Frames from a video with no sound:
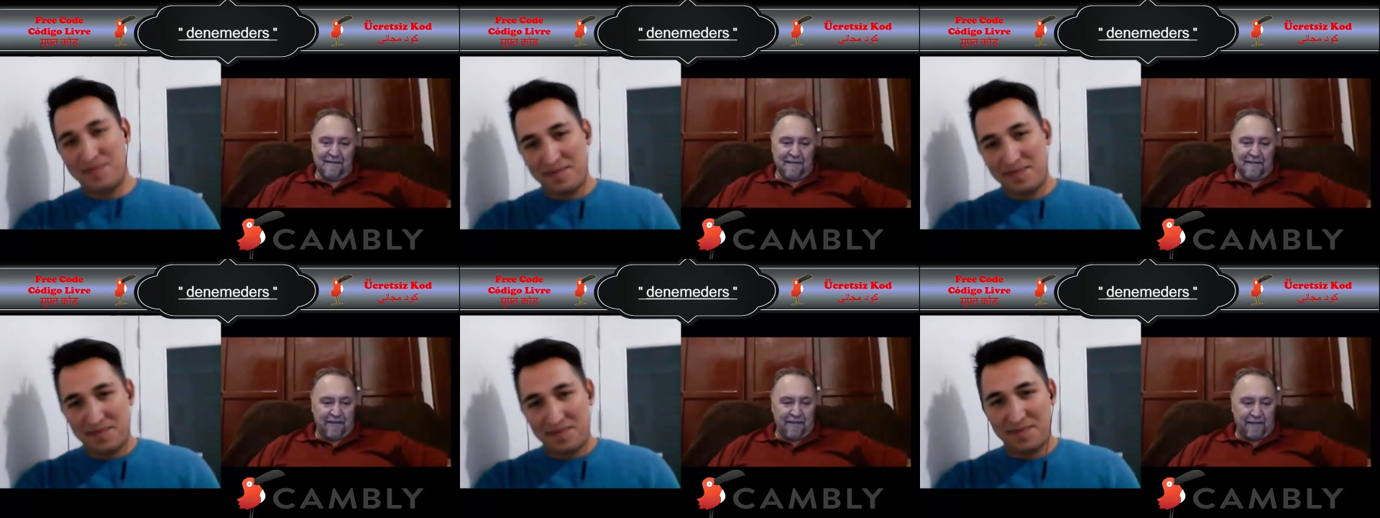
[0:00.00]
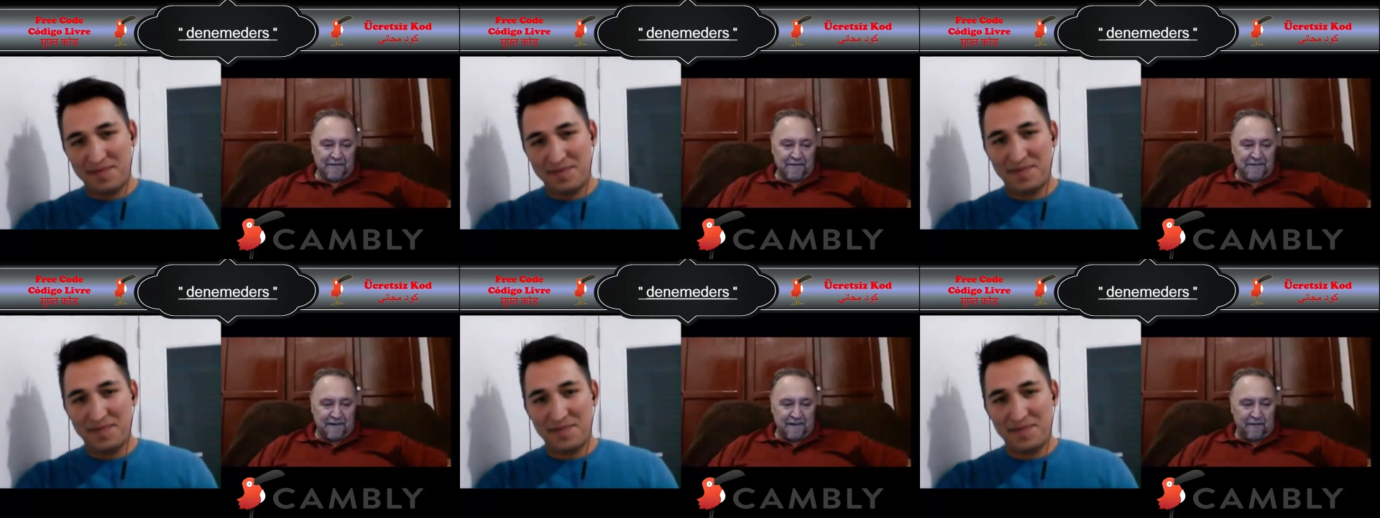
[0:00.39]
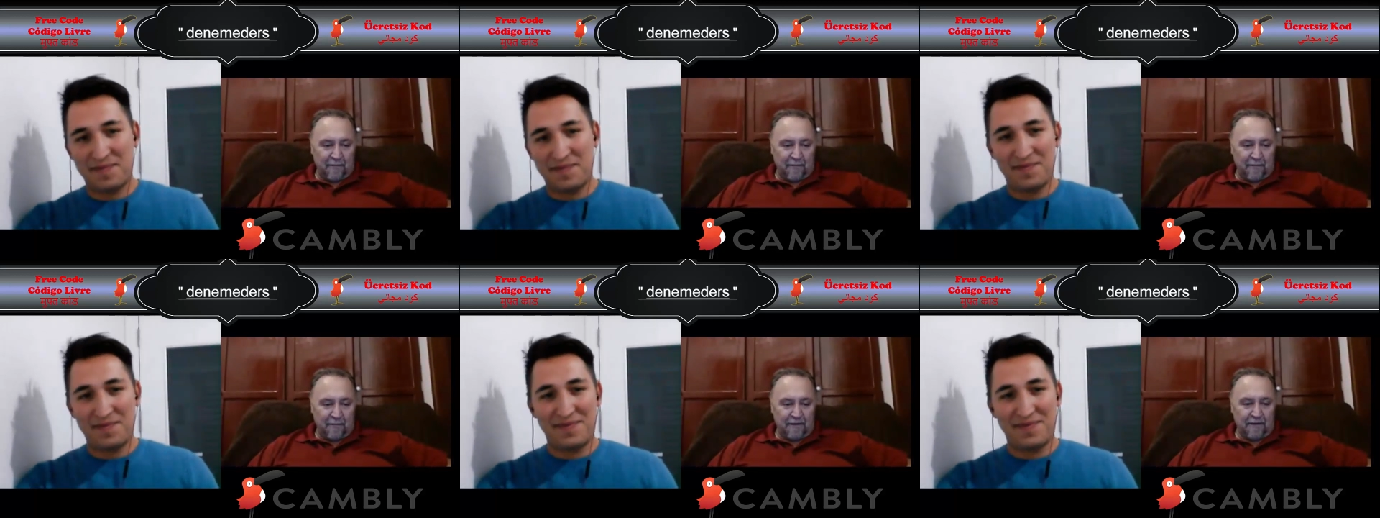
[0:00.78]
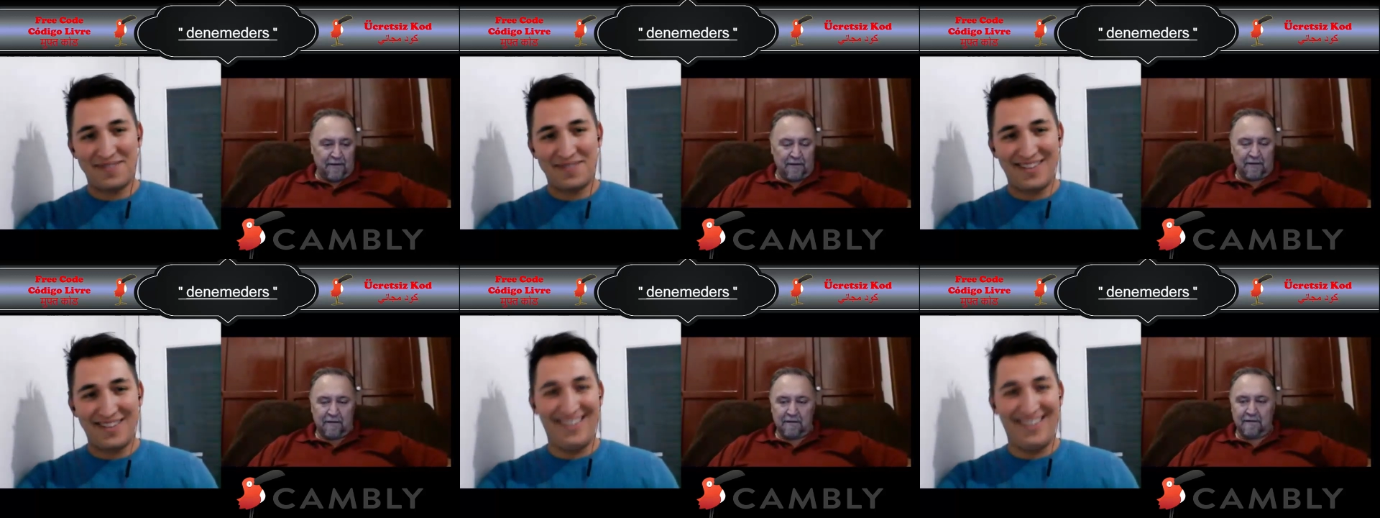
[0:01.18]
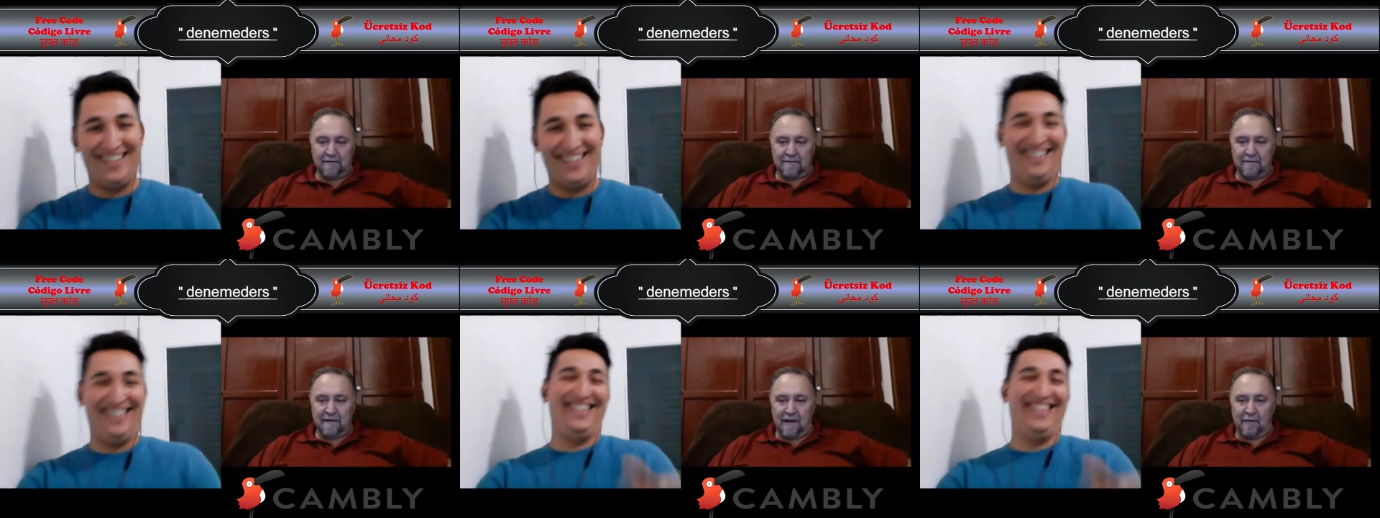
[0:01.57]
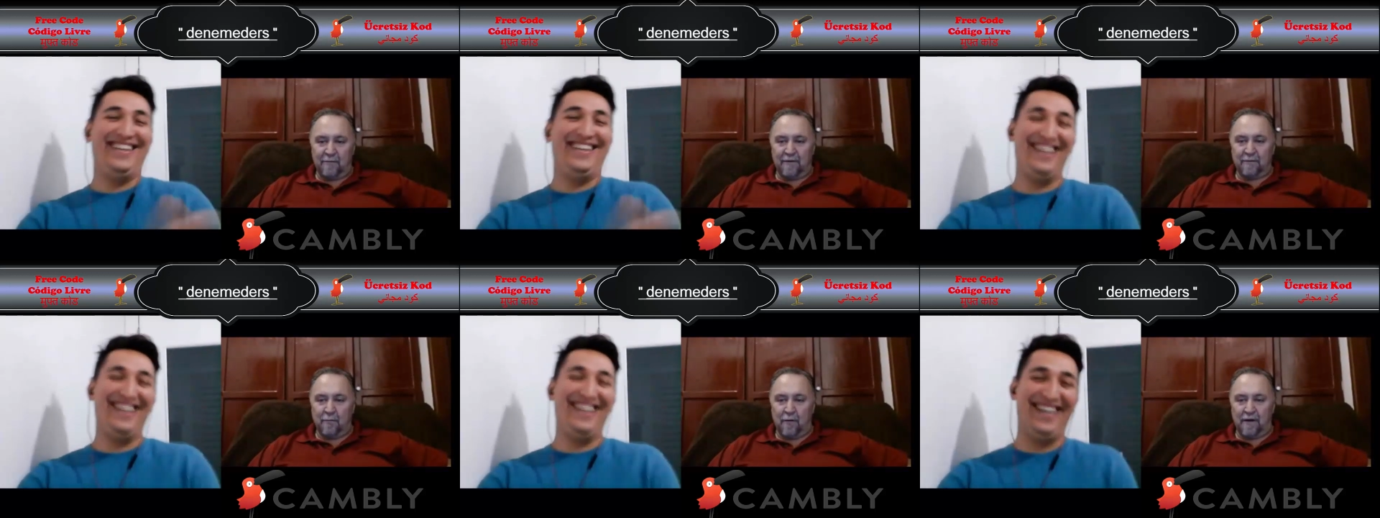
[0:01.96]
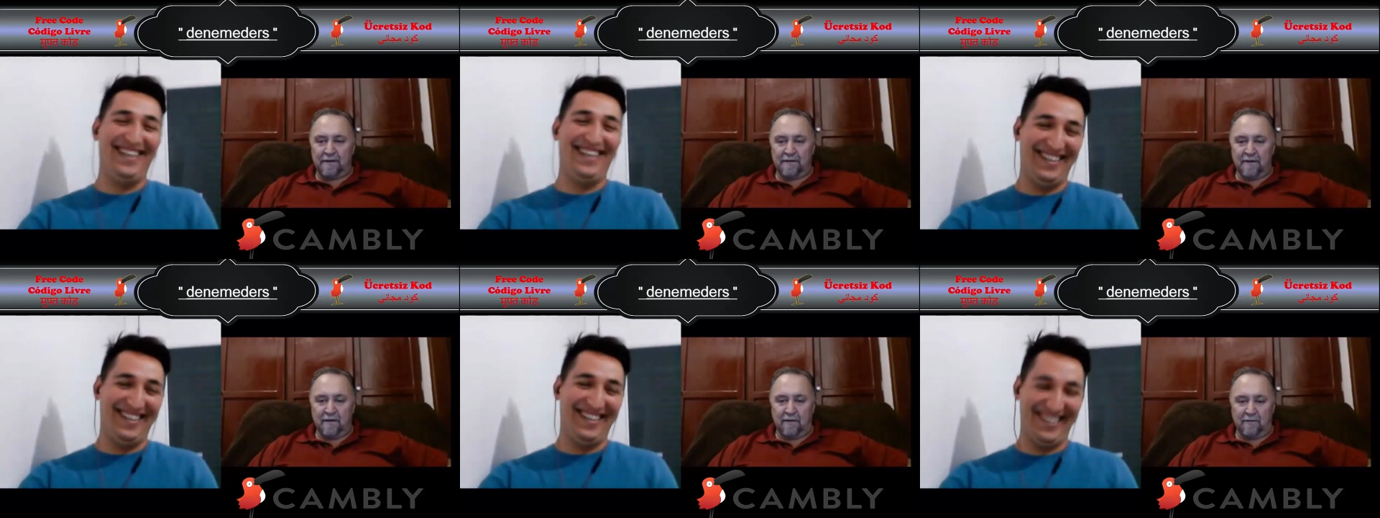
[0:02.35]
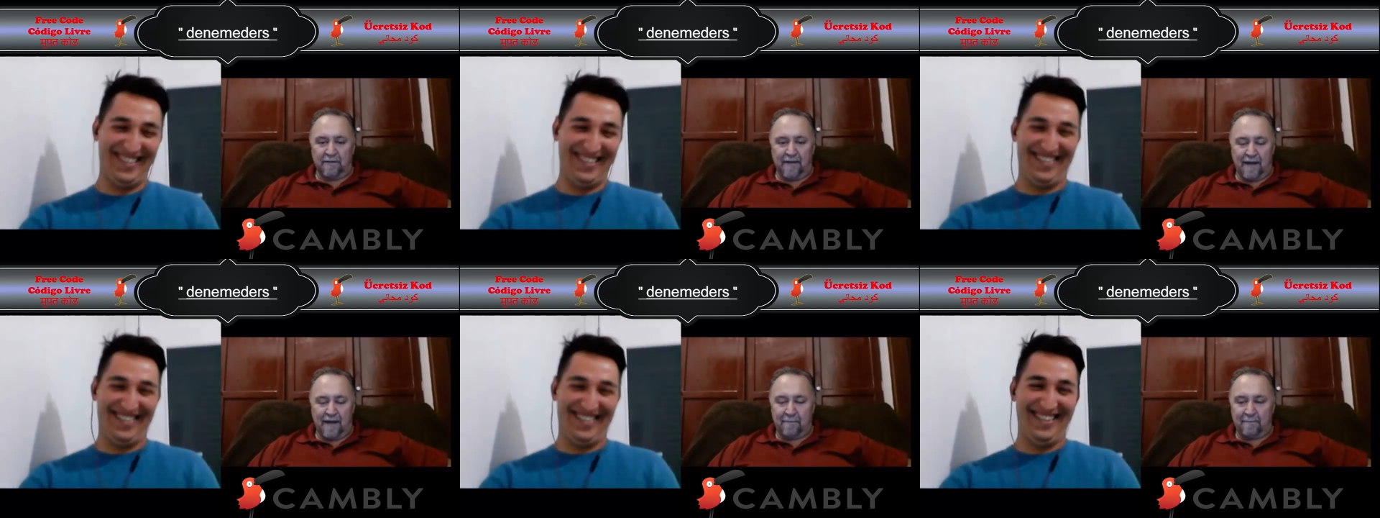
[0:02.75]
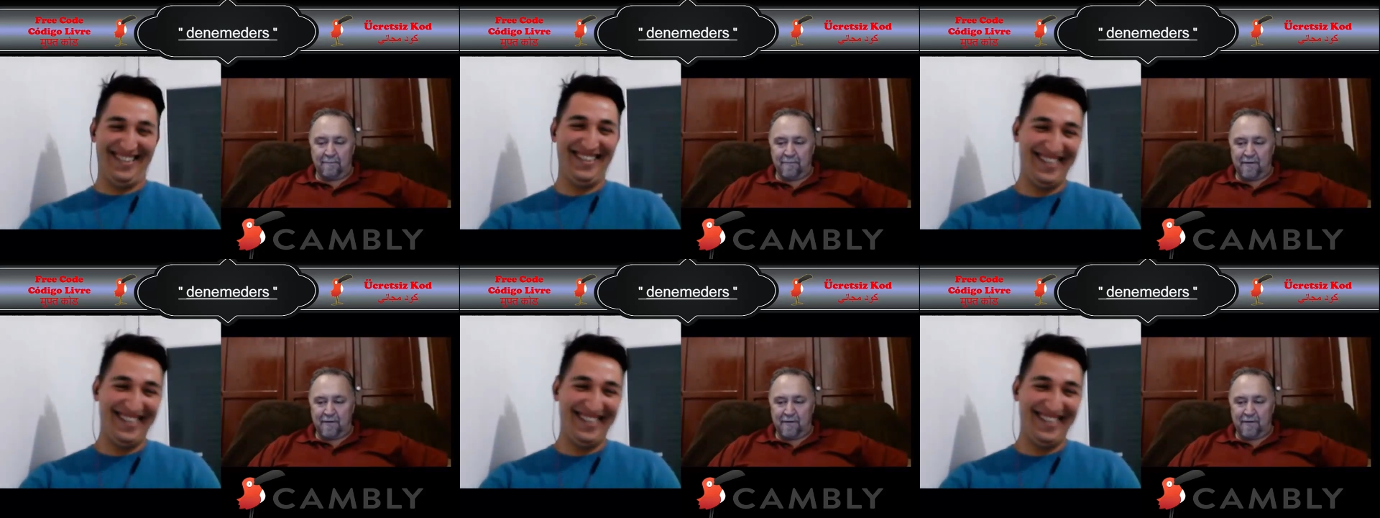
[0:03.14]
Speaker 1: yeah. There's another one. Look, I wouldn't want to go on that.